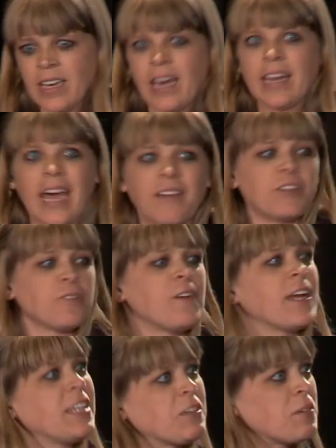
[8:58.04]
And after
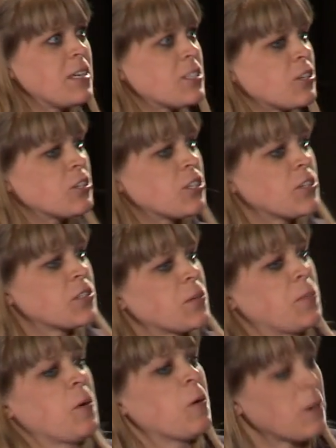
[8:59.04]
finding research to
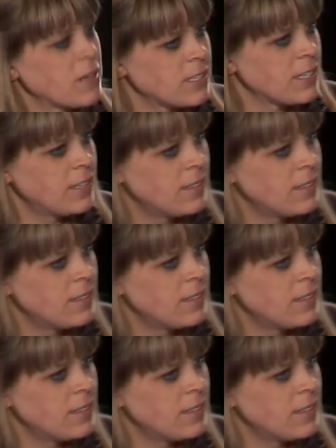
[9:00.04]
support